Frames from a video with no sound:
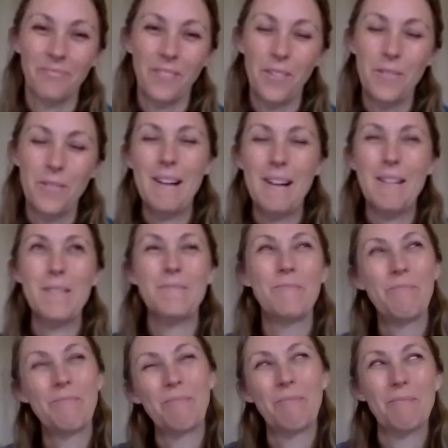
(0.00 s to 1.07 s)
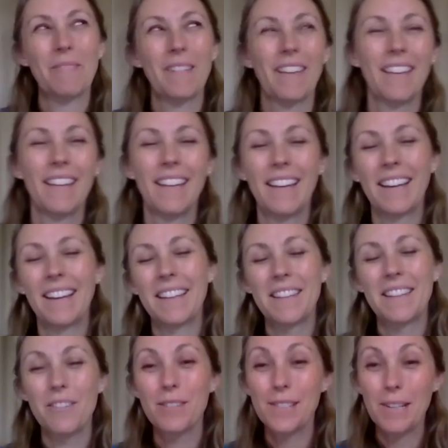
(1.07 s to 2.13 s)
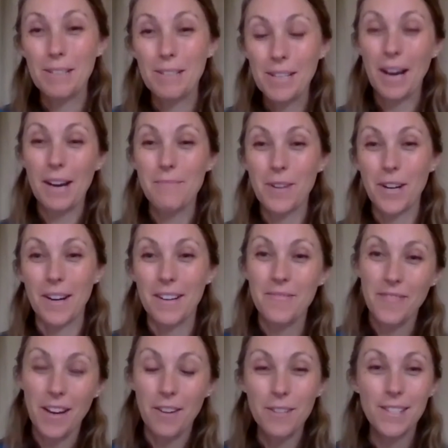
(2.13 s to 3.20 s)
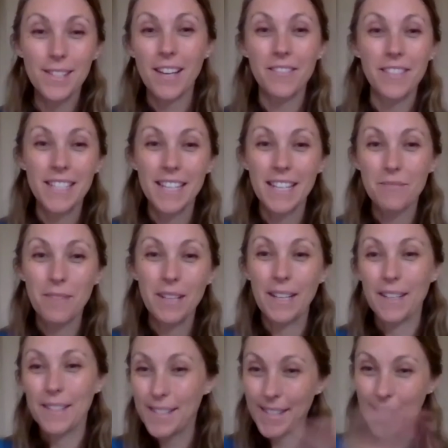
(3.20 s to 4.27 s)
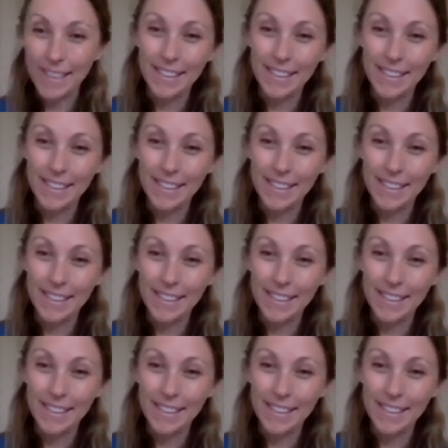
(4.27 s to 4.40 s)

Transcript: Wow. That was our timer. That was 17 minutes, like